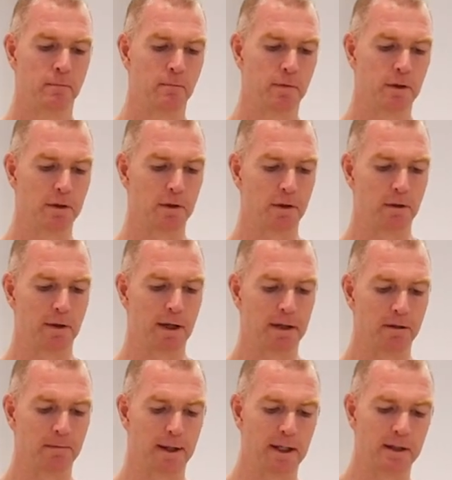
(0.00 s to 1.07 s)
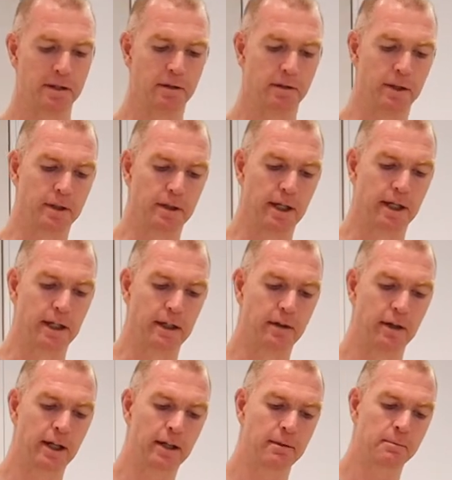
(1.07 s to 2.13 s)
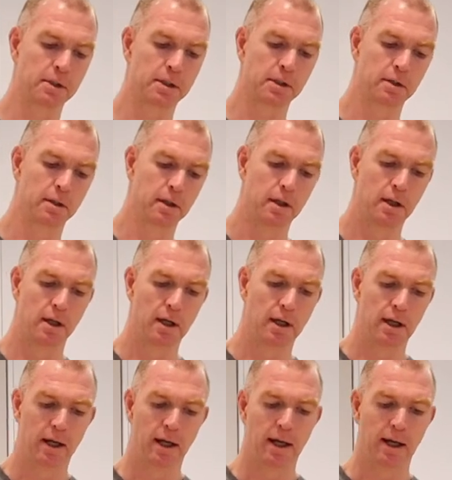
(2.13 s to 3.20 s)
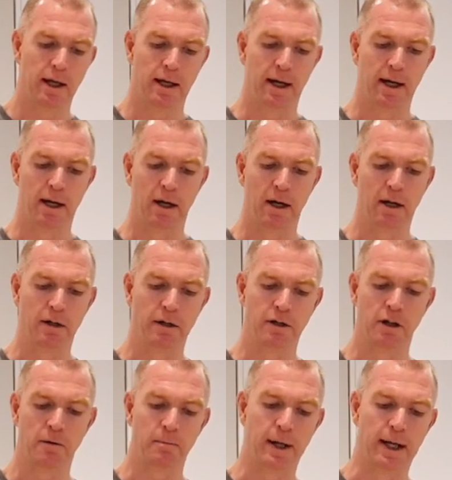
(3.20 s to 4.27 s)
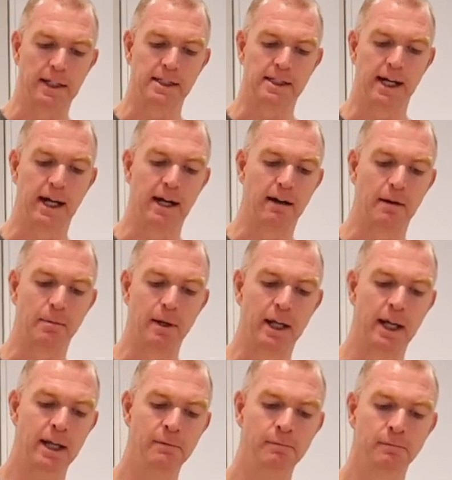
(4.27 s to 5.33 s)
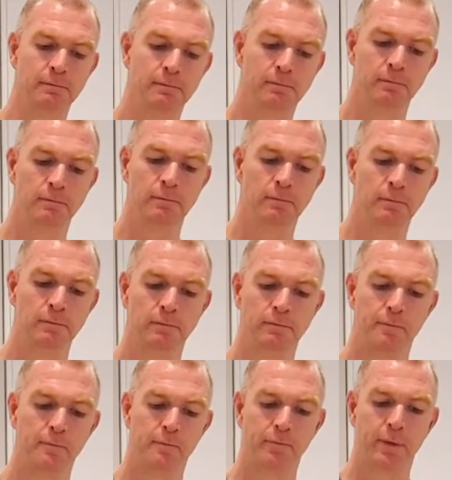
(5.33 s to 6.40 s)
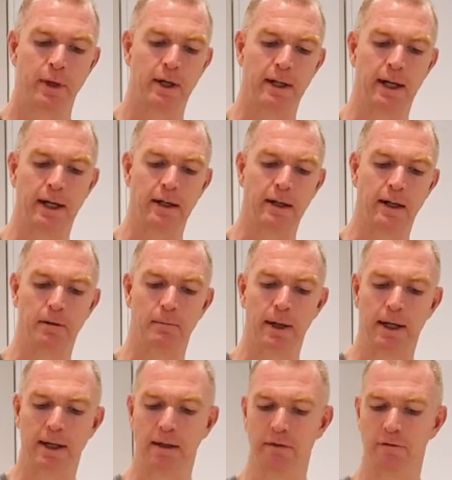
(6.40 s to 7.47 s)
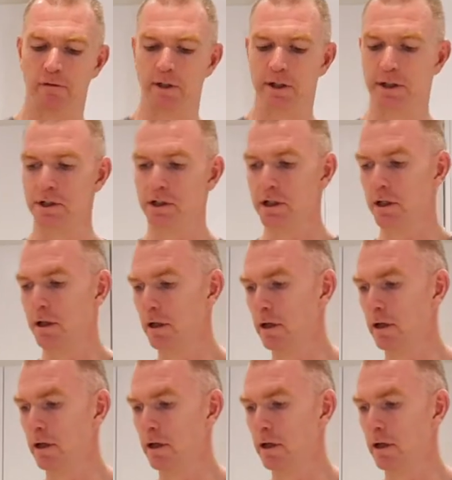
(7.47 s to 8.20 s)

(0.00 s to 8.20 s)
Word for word: Which will equate to about 280 grams. And I can top that starter up again. And that can go back in the fridge